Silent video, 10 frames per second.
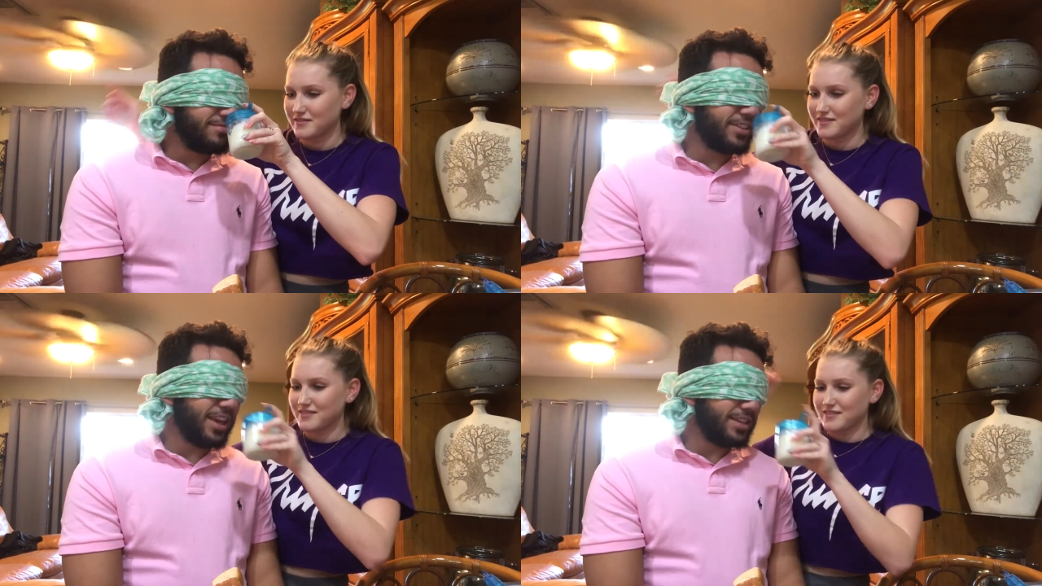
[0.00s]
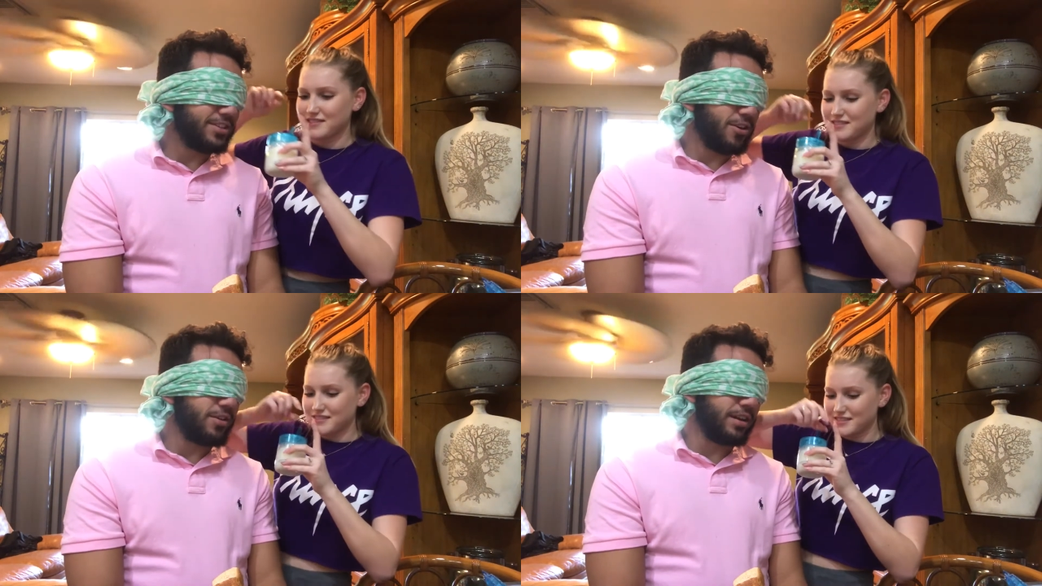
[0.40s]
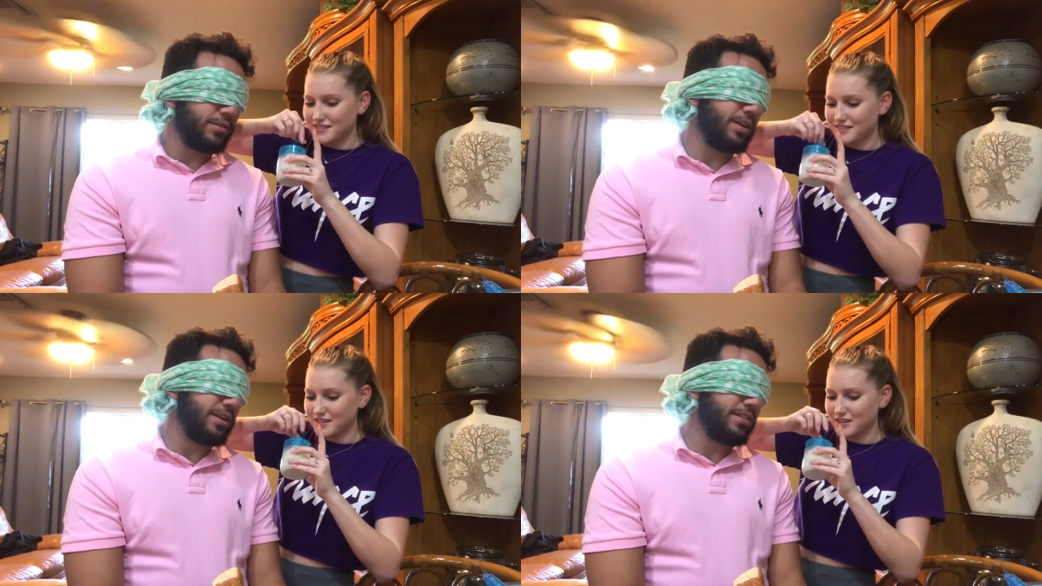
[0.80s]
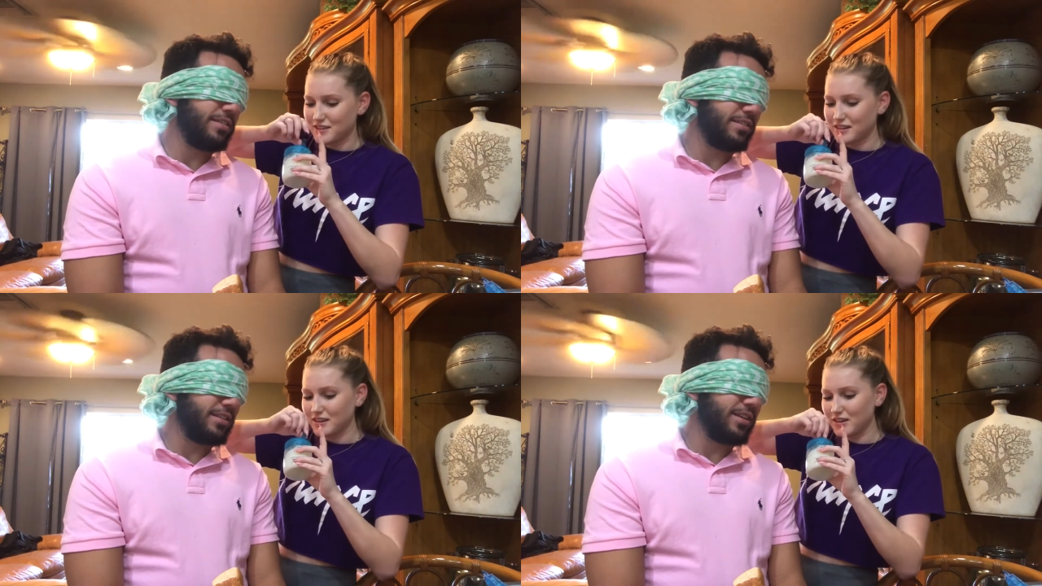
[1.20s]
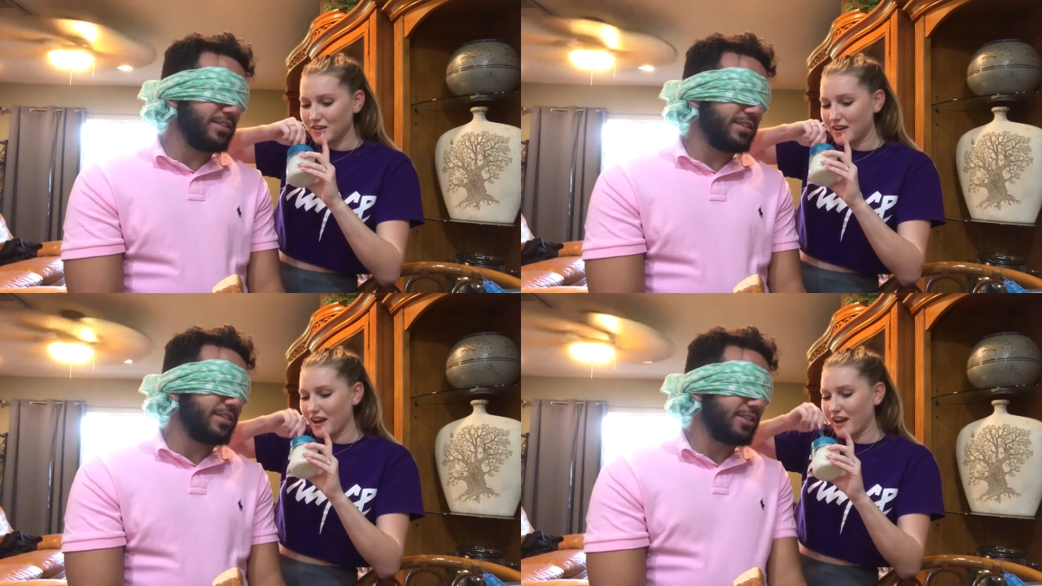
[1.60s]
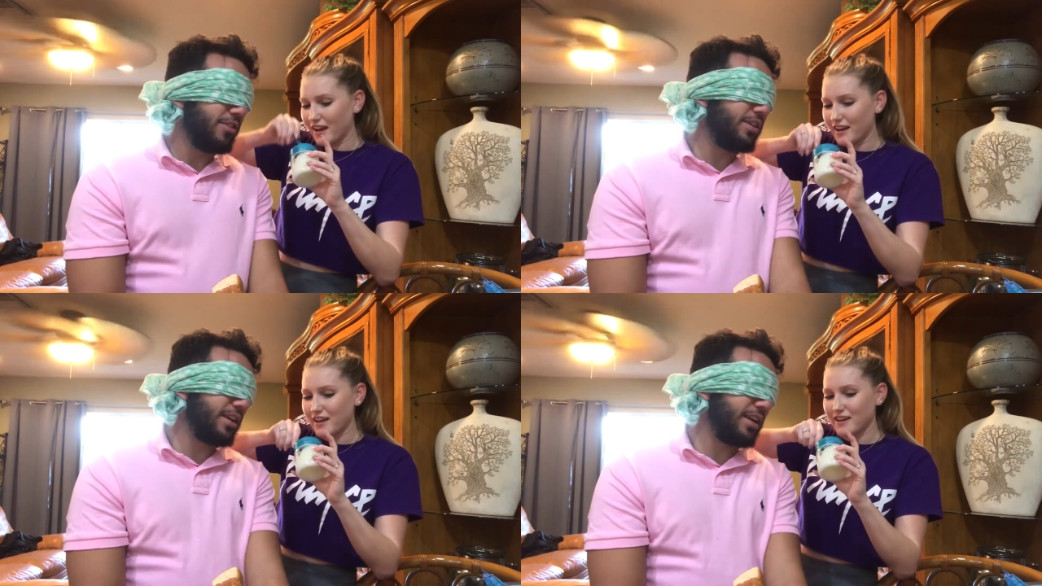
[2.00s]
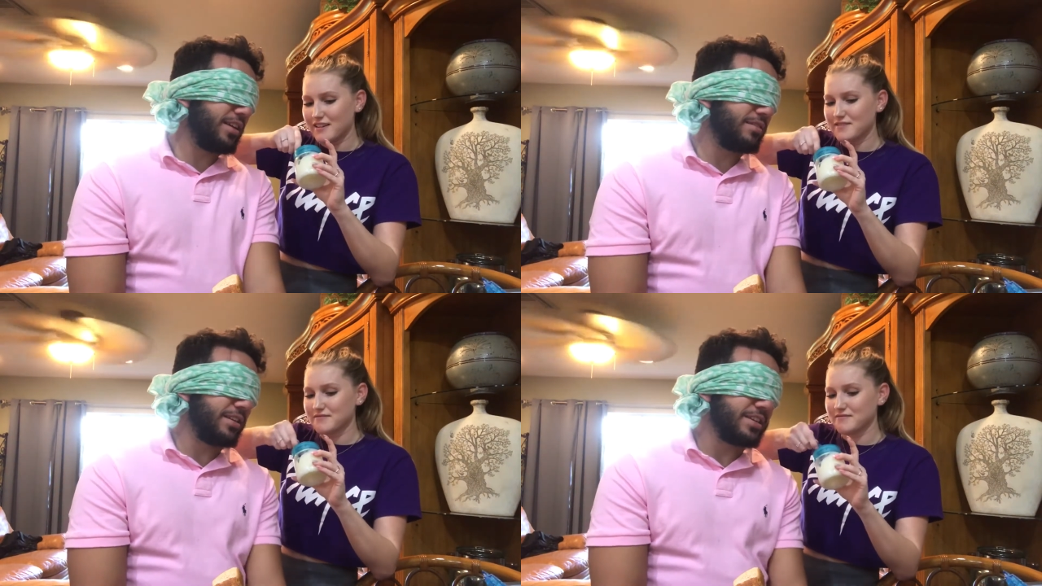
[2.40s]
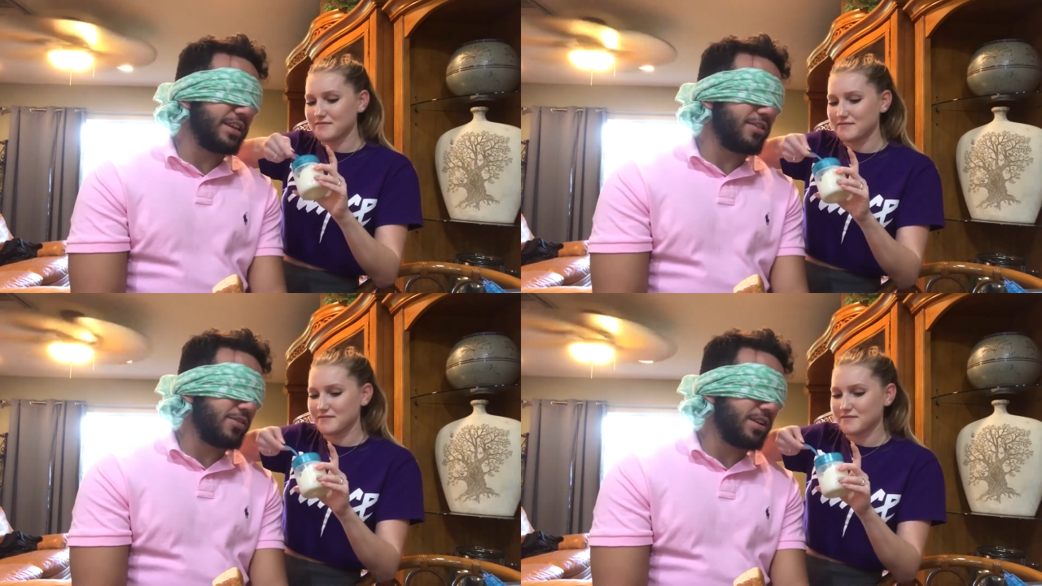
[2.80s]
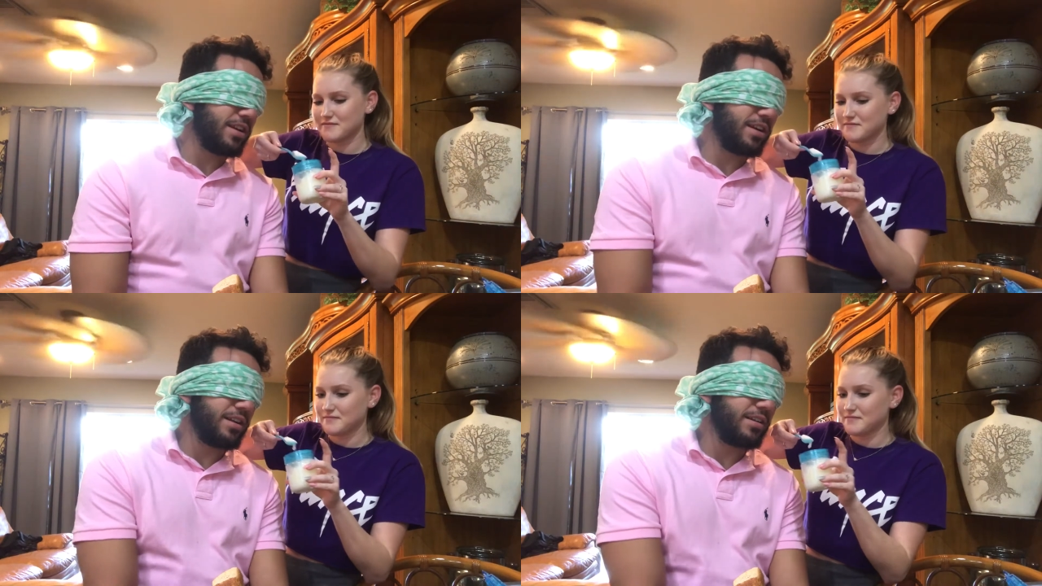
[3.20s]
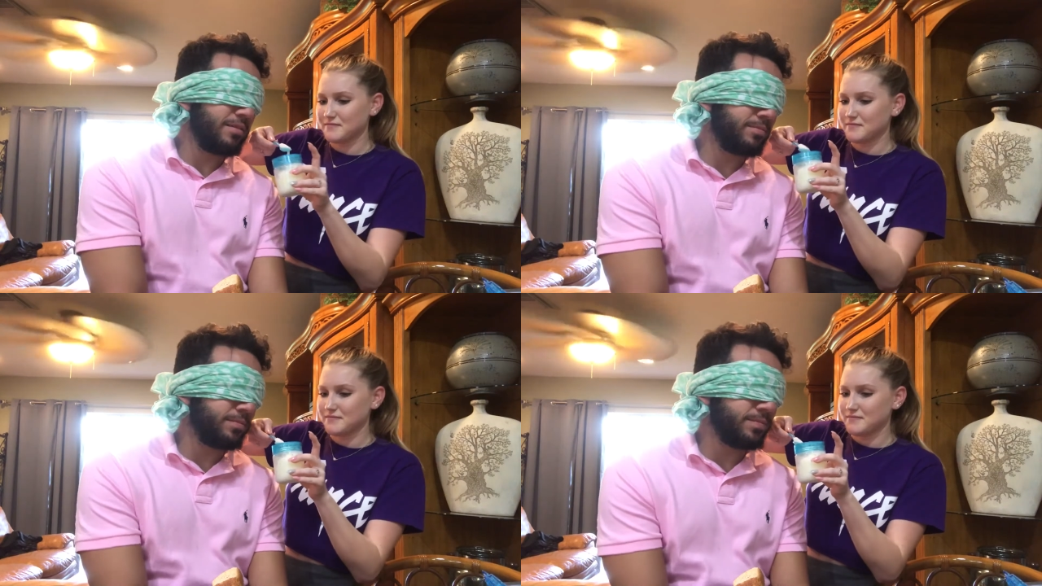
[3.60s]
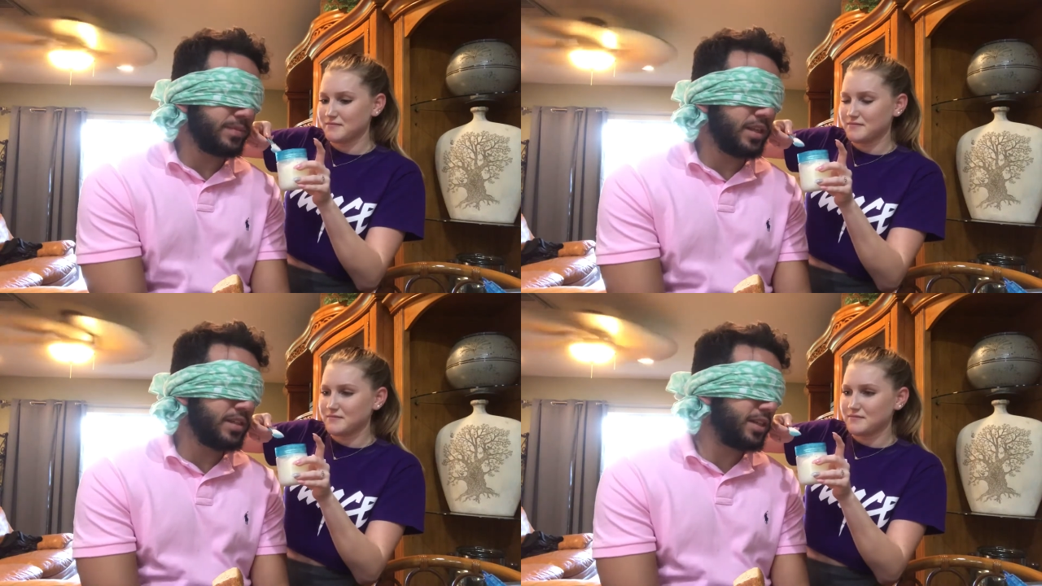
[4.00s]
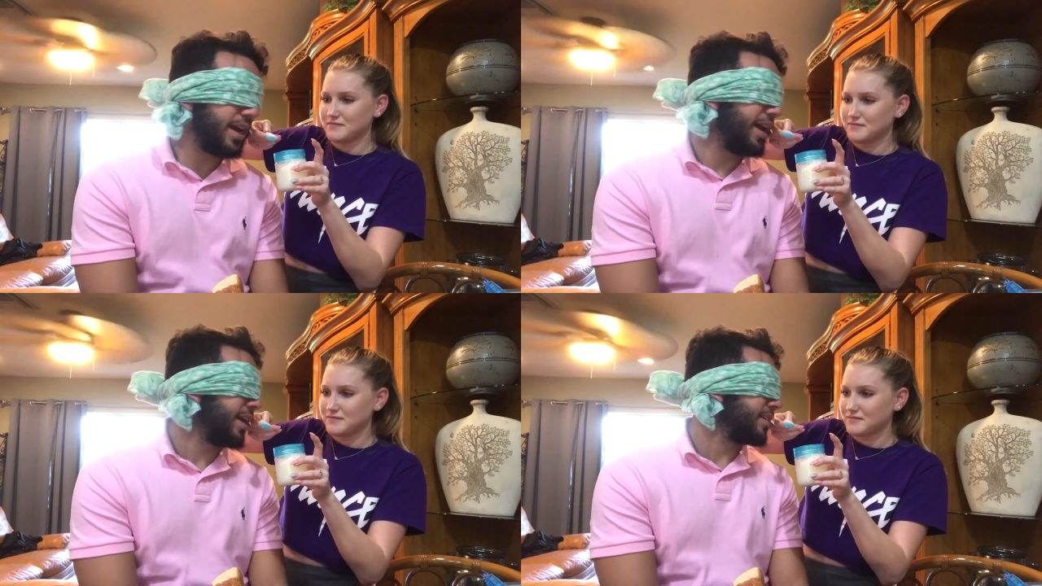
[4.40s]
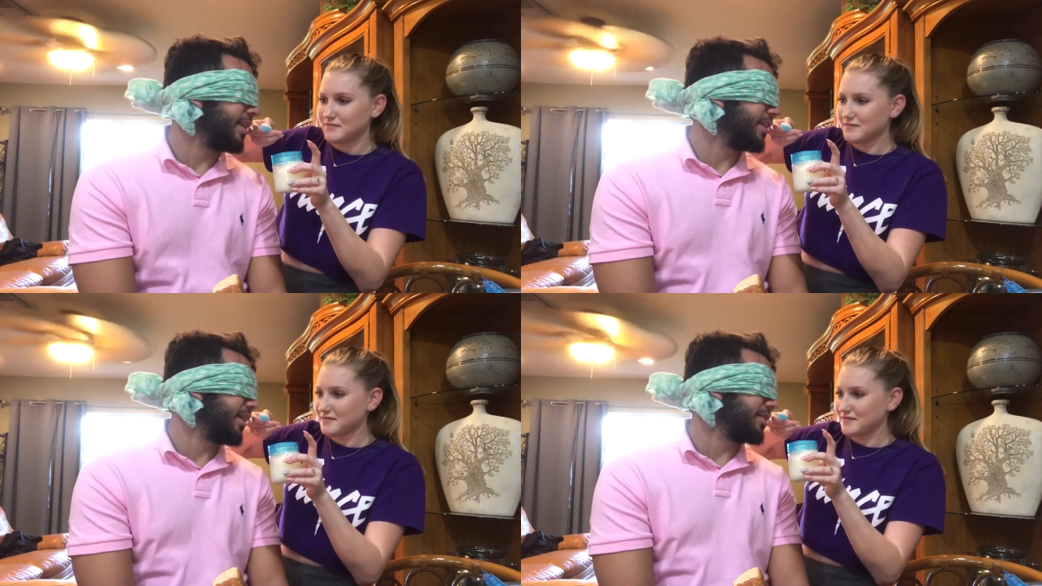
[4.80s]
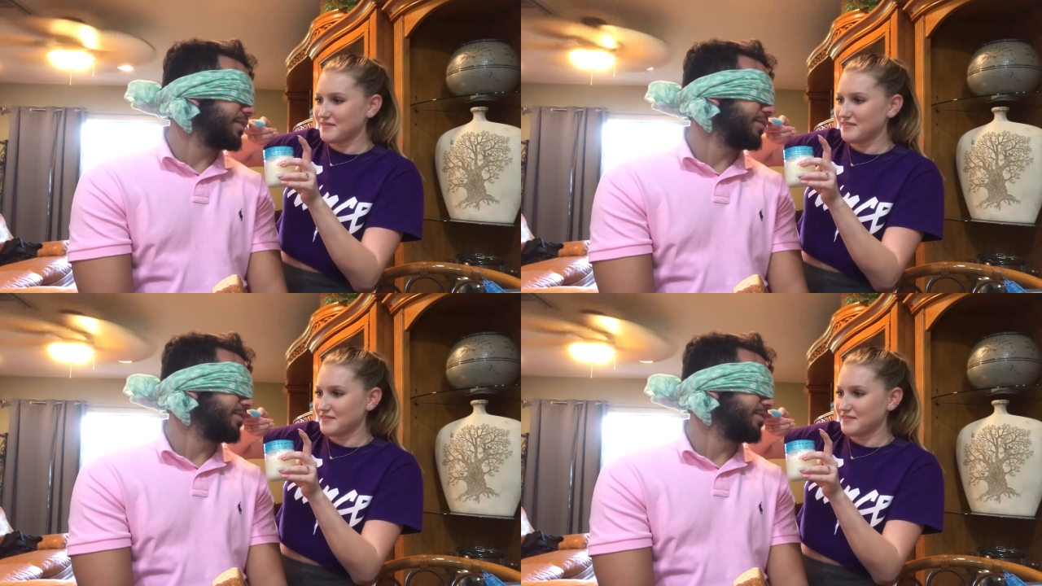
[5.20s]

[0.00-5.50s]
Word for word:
Speaker 1: Okay, it's coconut, right? Okay. It's coconut. It's a coconut. Um, it's a hand sanitizer.